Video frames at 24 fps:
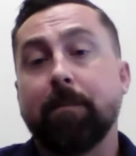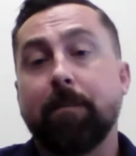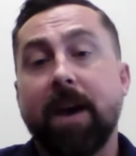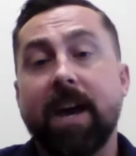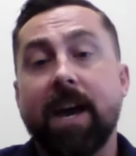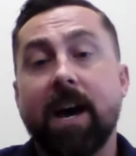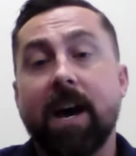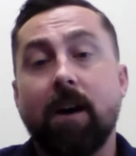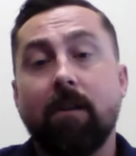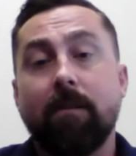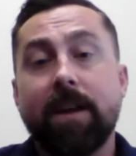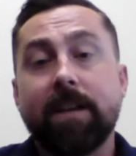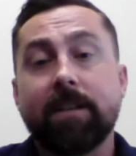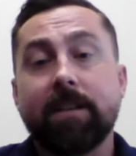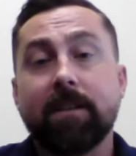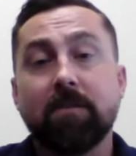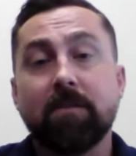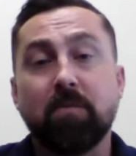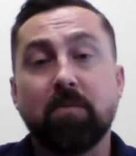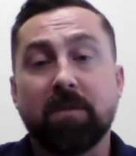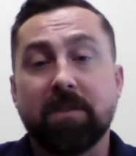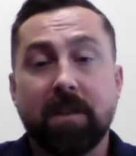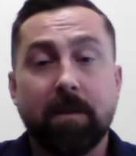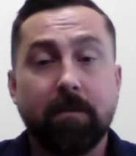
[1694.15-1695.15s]
payout
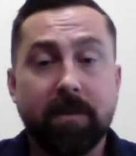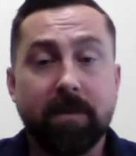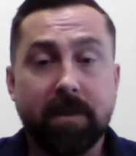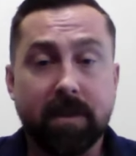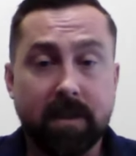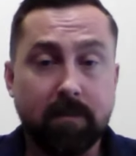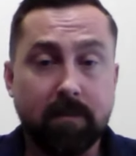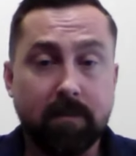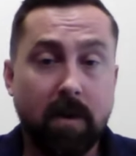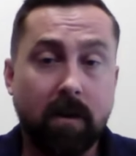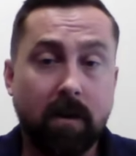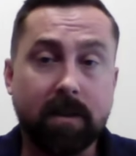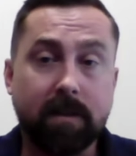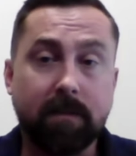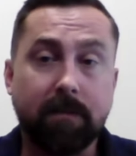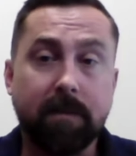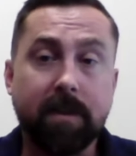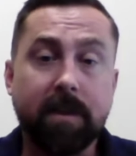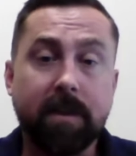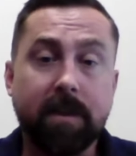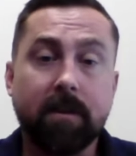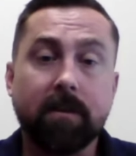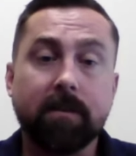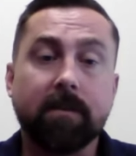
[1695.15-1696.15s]
races were some of the smallest
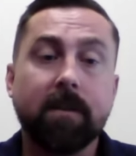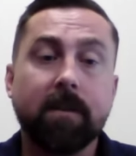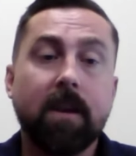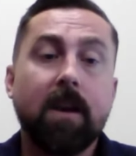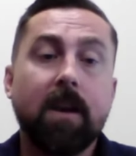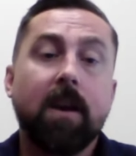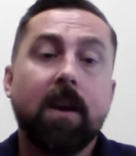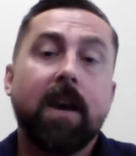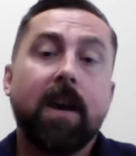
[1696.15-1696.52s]
fields.